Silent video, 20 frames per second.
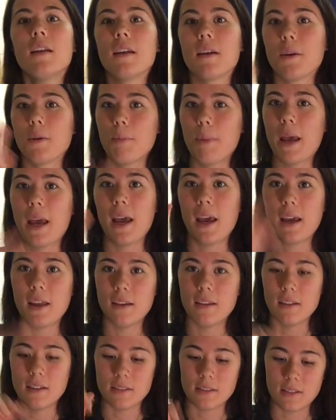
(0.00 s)
that'll pad
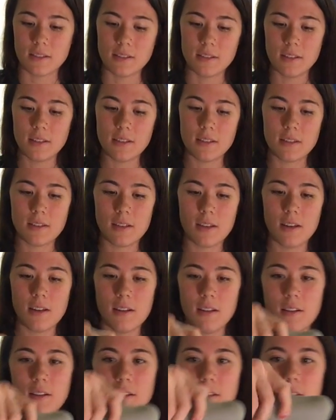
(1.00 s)
this, because this
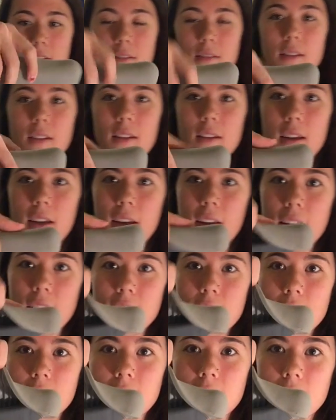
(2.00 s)
honestly like
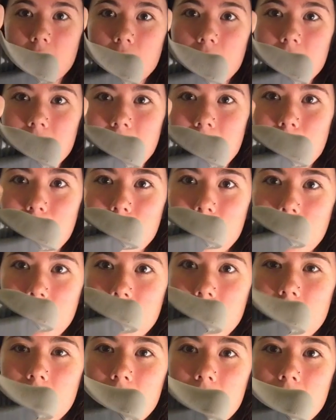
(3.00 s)
just lifts up,
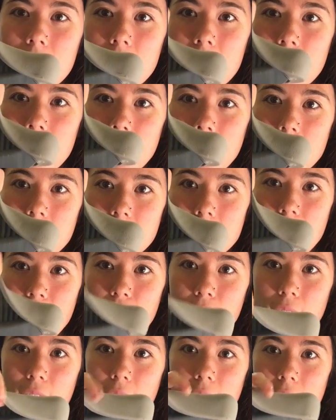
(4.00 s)
like it's
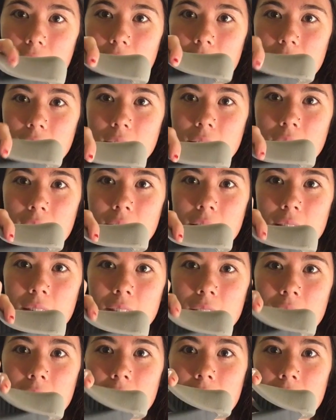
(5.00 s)
nothing.
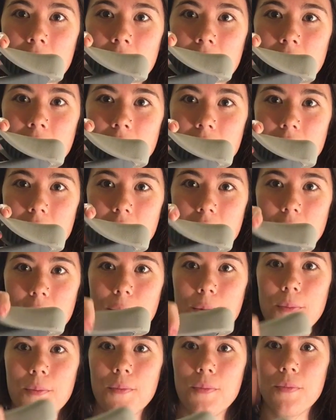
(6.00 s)
So
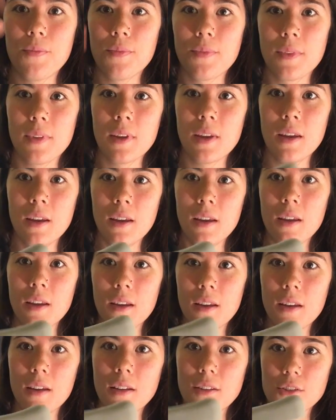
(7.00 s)

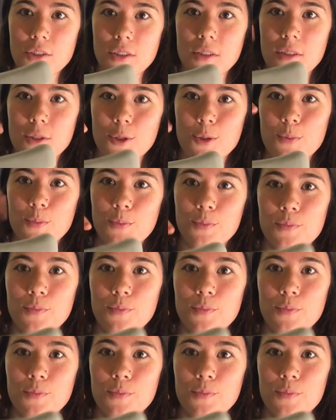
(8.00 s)
just